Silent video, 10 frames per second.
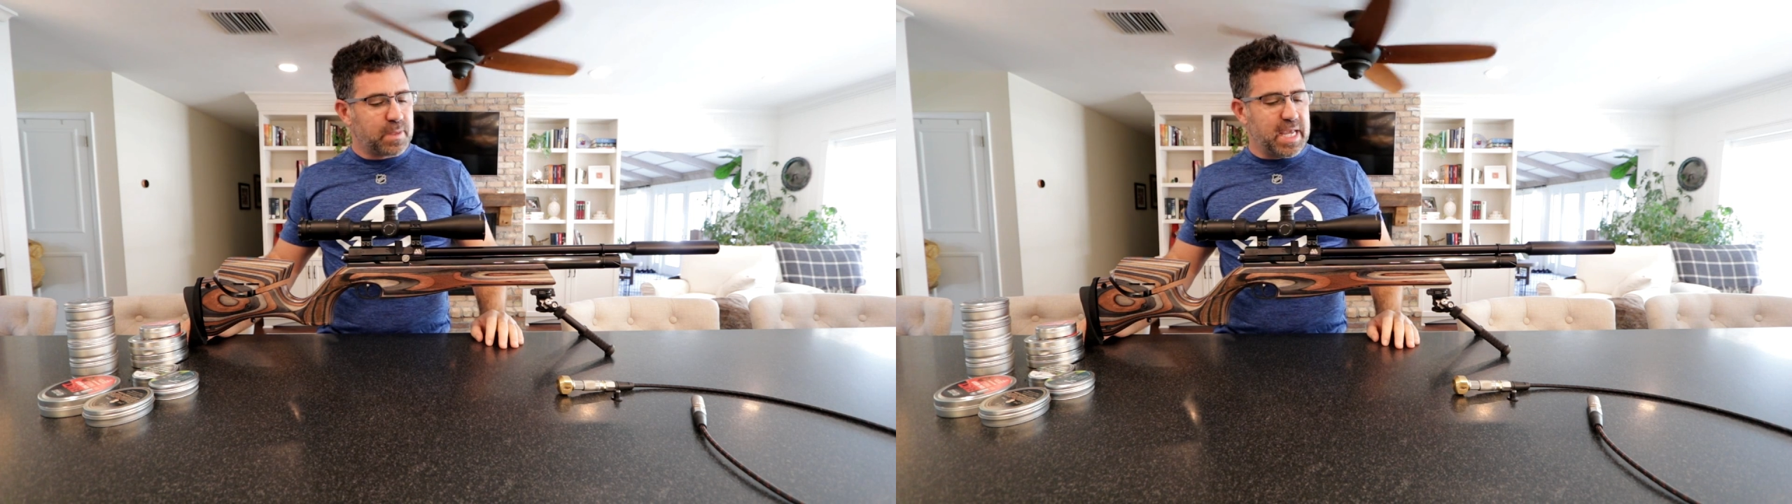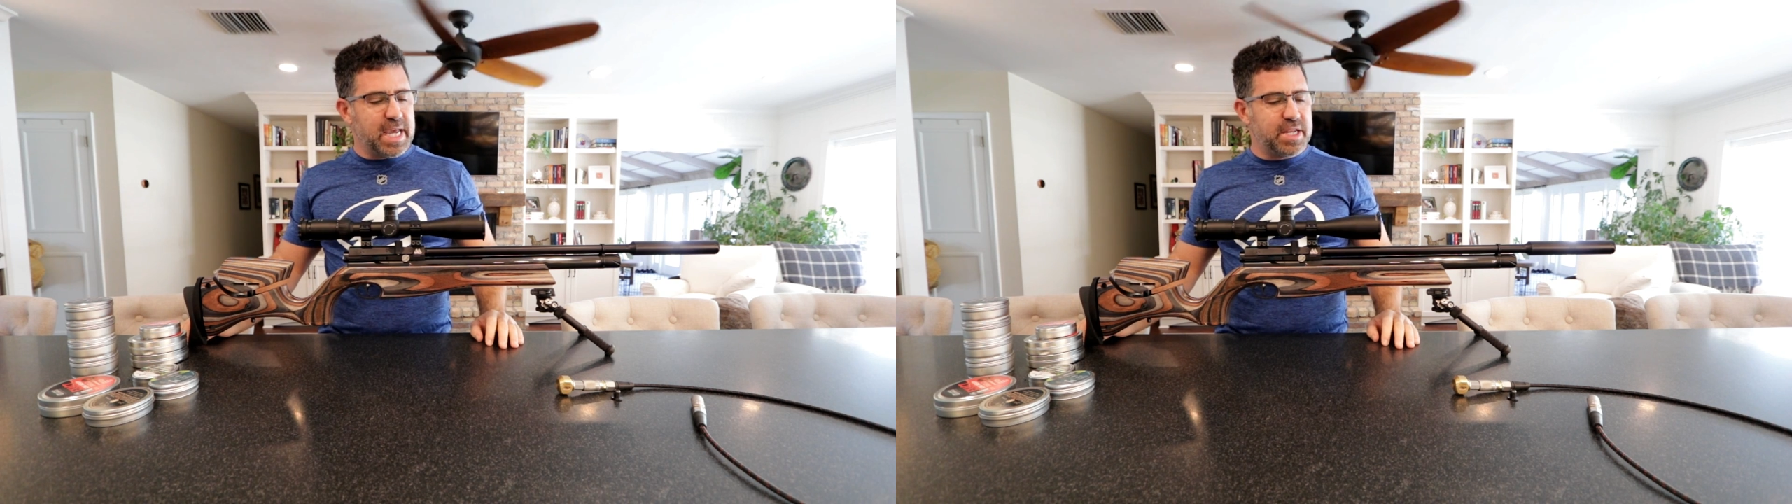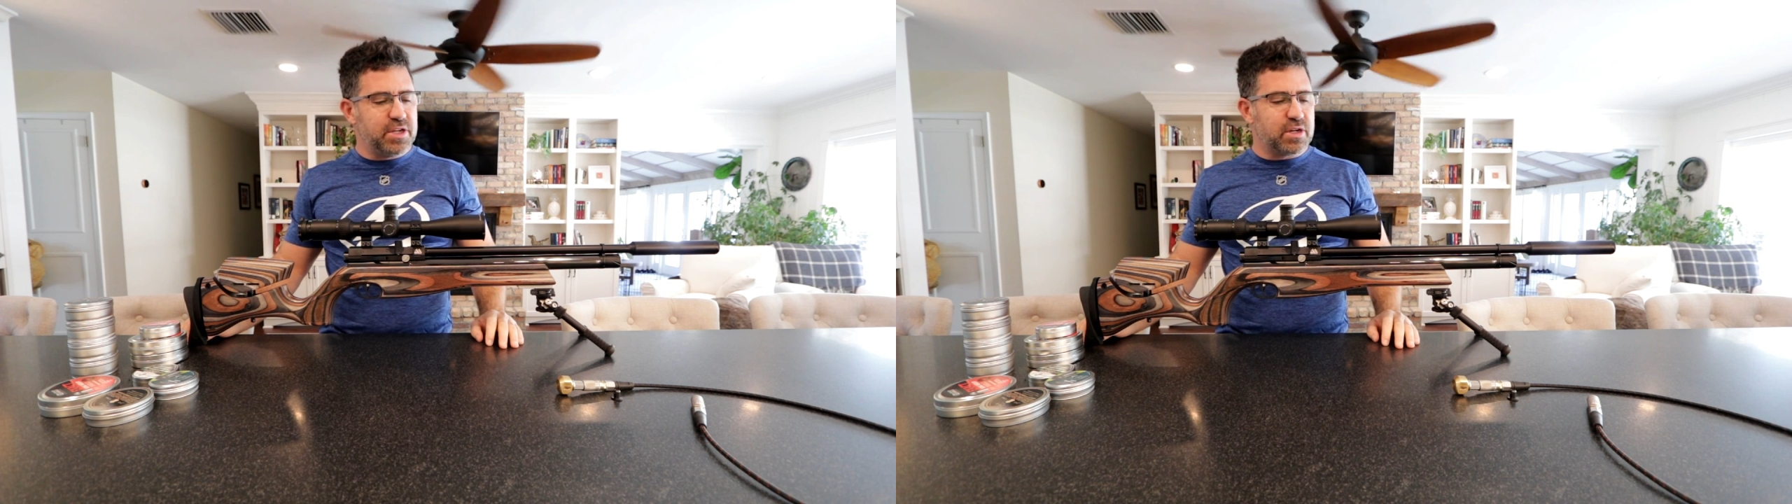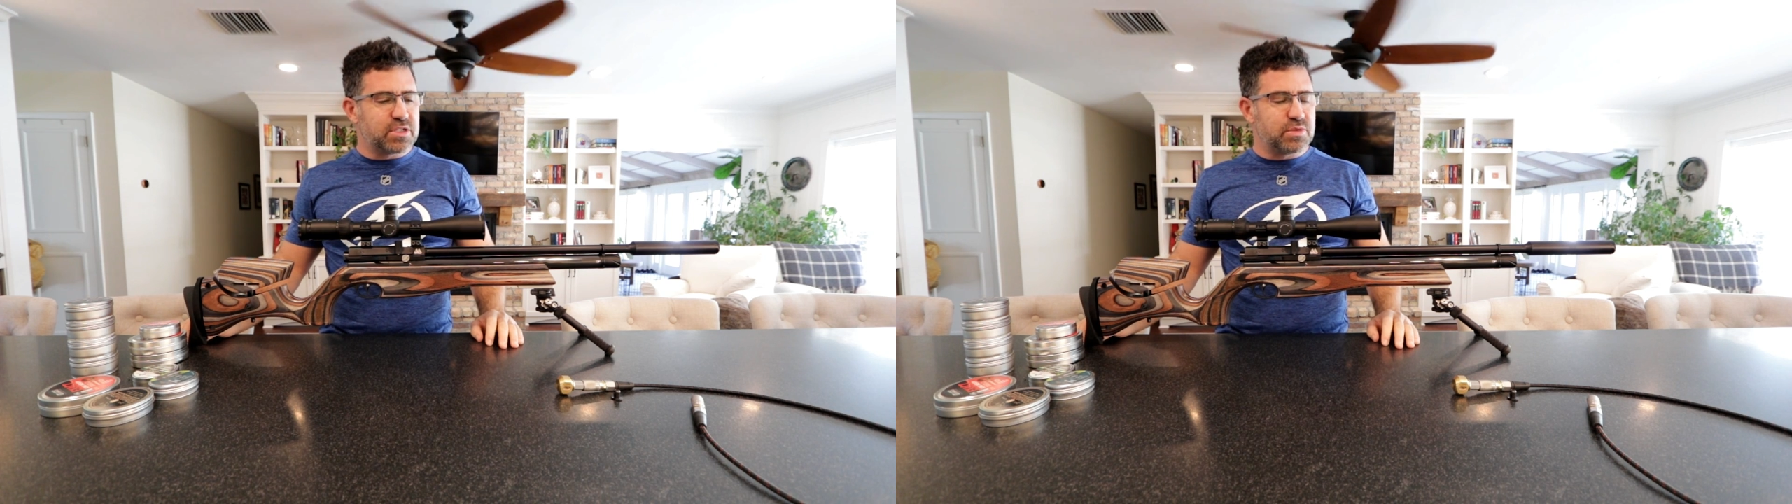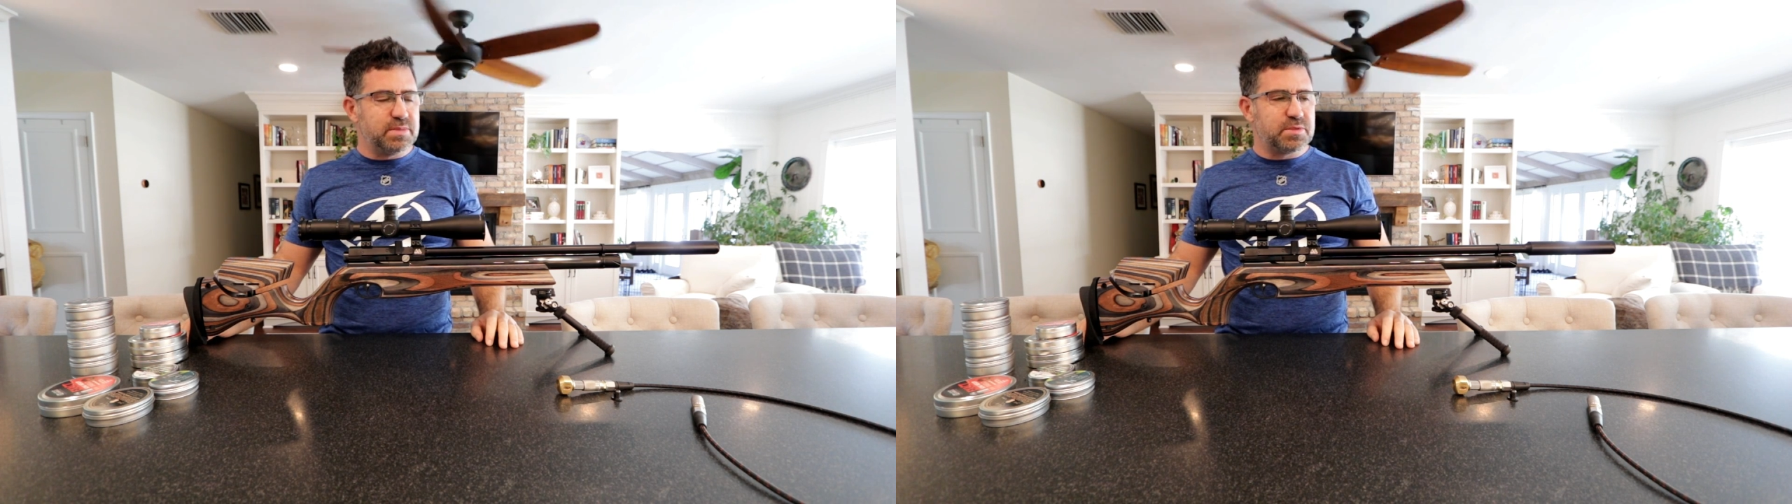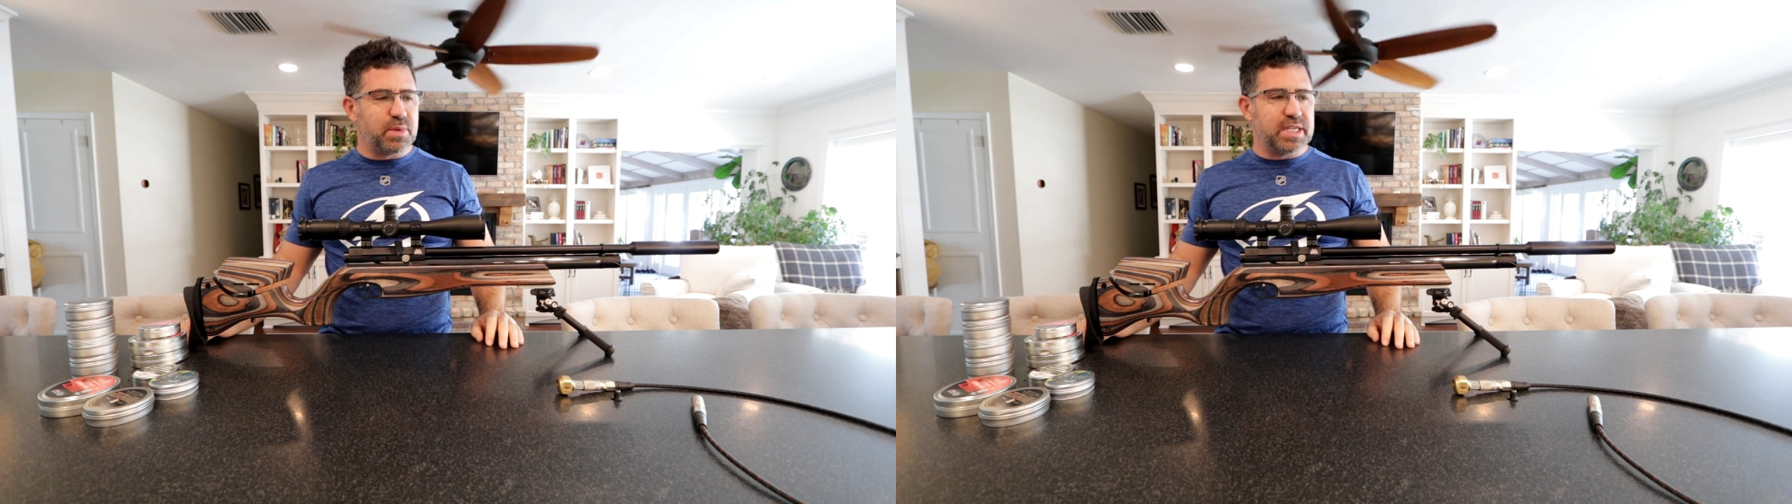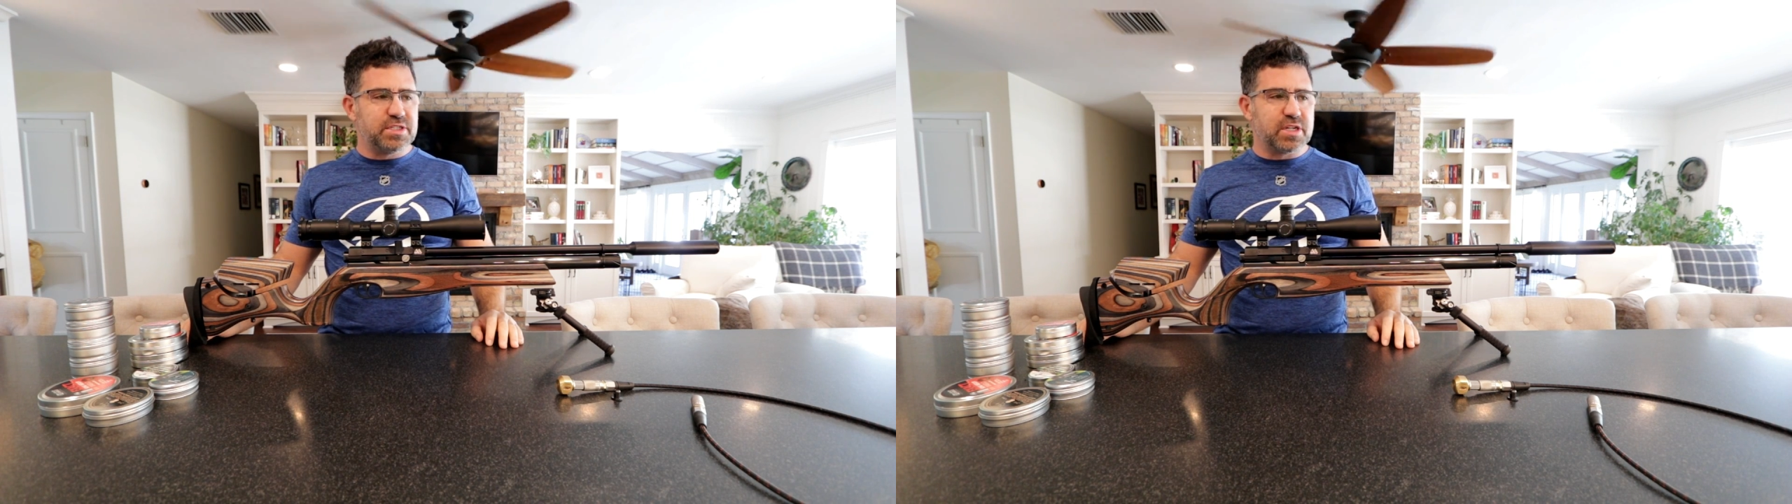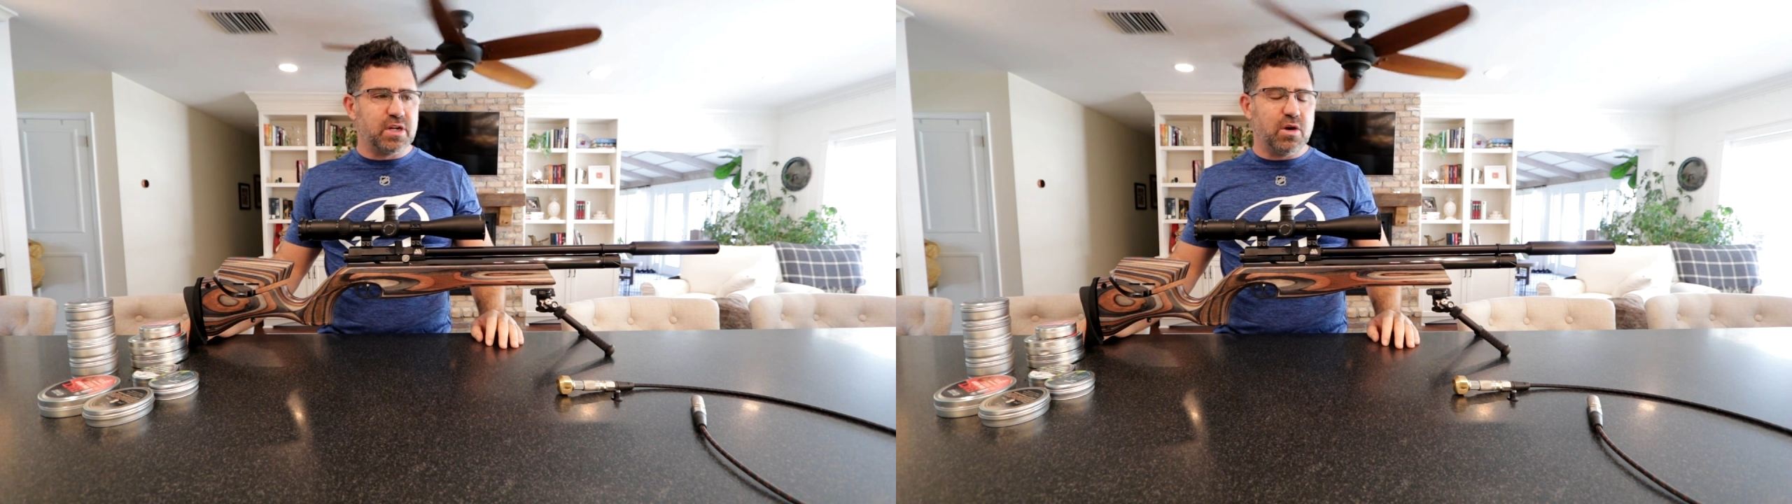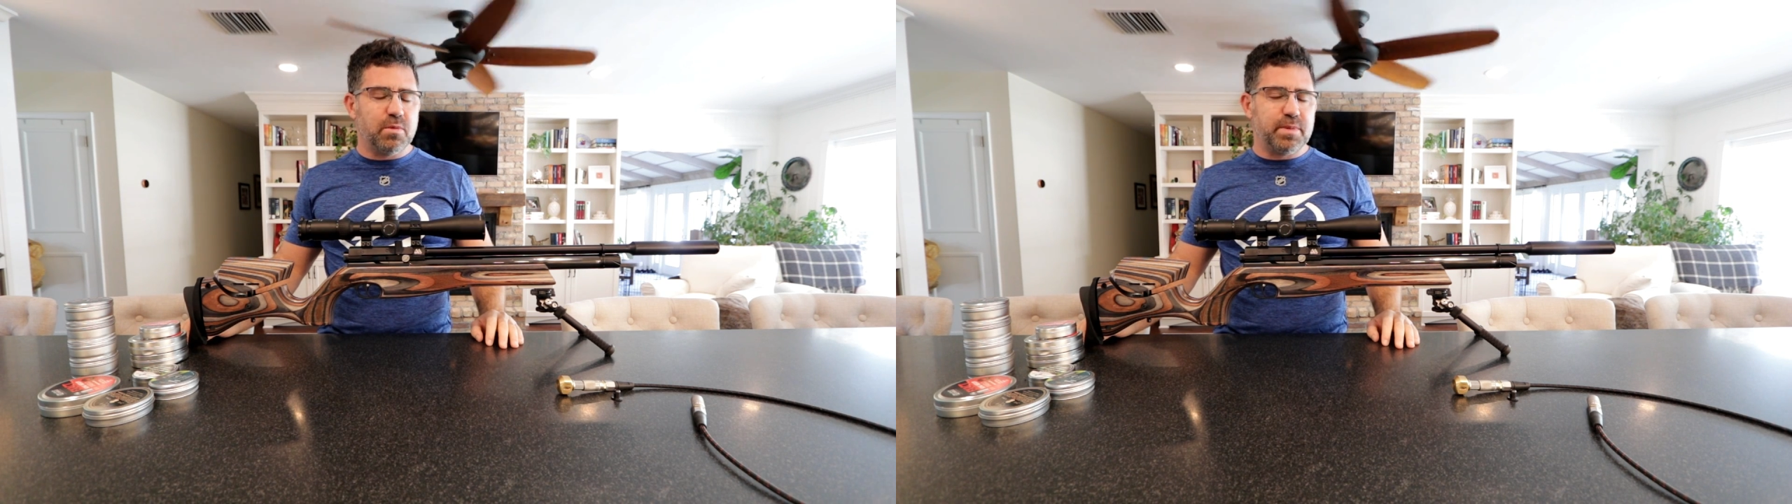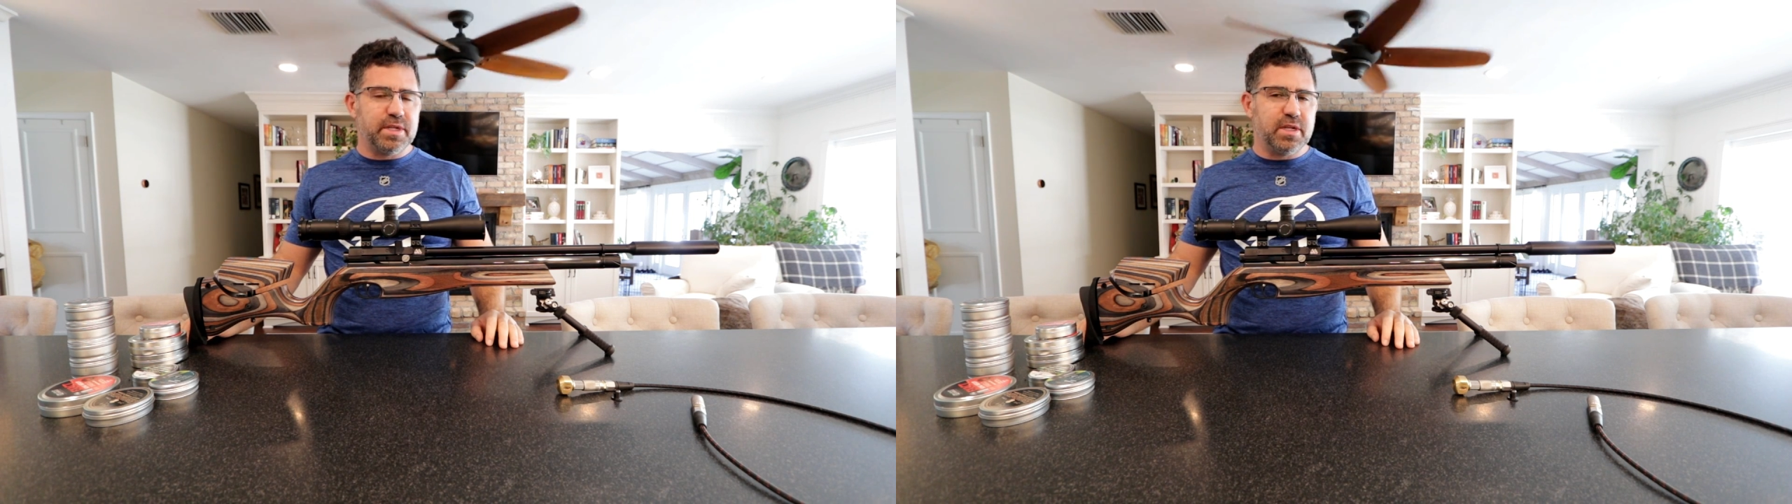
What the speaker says: And your extreme spreads are going to open,